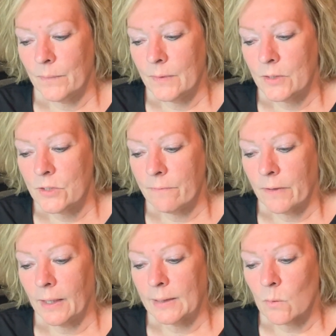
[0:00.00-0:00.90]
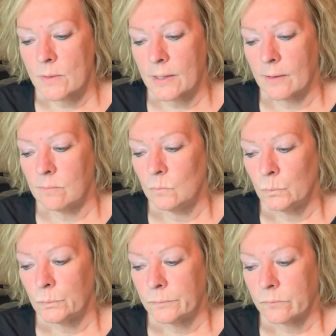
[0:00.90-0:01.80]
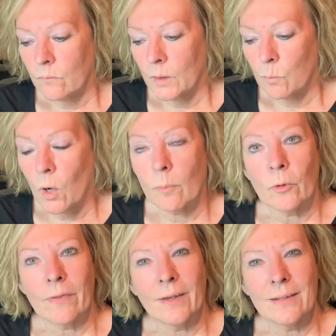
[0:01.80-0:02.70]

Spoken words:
she felt like it was a proper thing